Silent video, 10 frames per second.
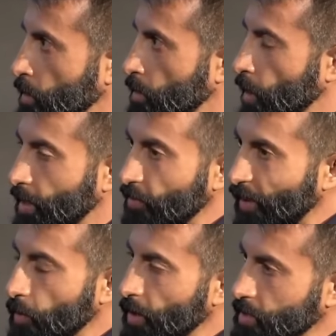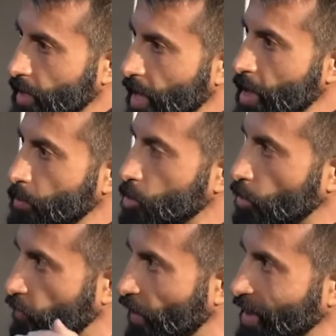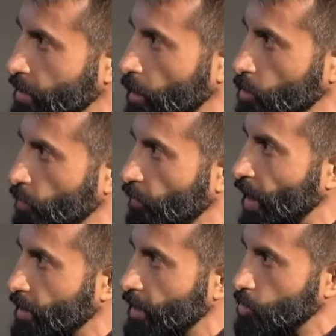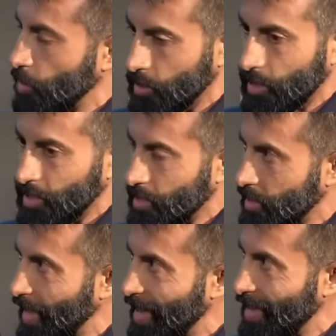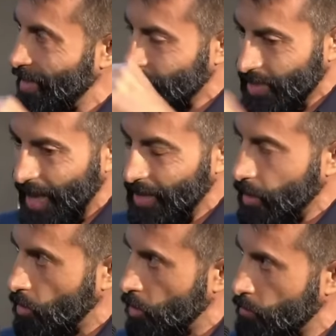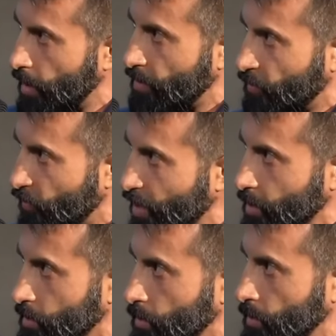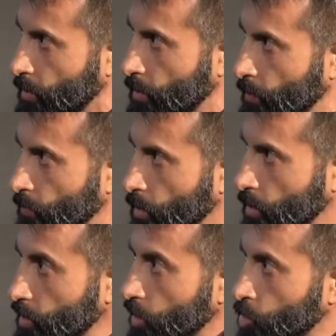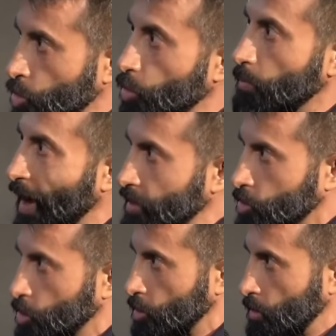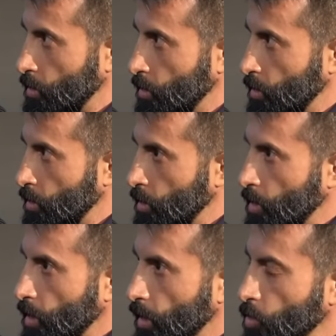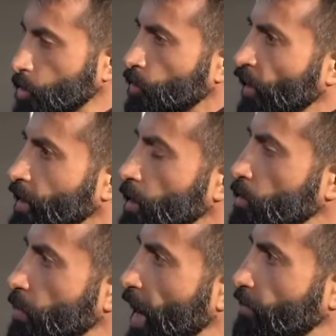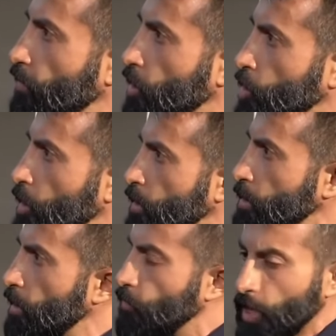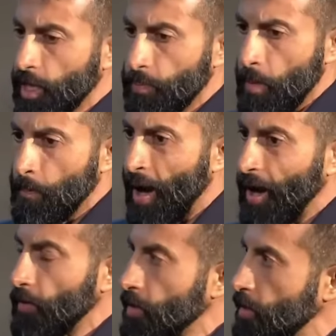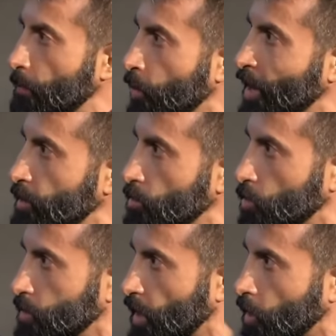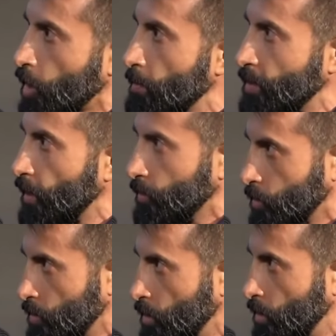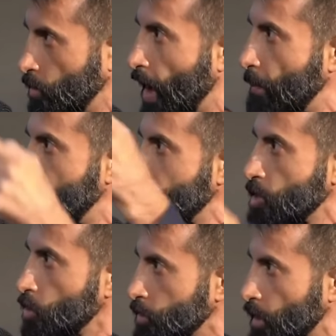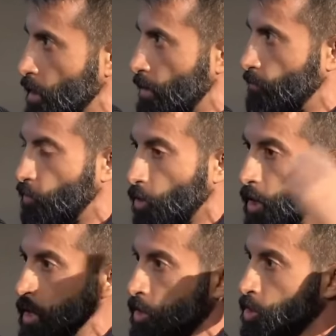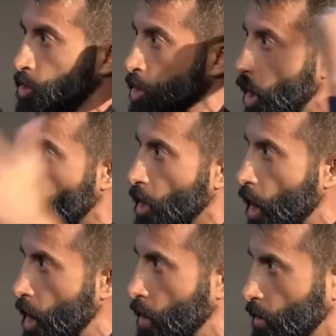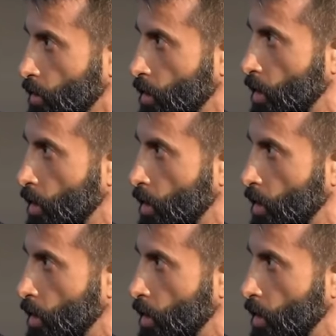You know, and if I was able to fight the good fight and just stay standing on my feet, this is too much. And who's fighting on behalf of the children if we keep empowering the predators, the criminals, who have been using them for so long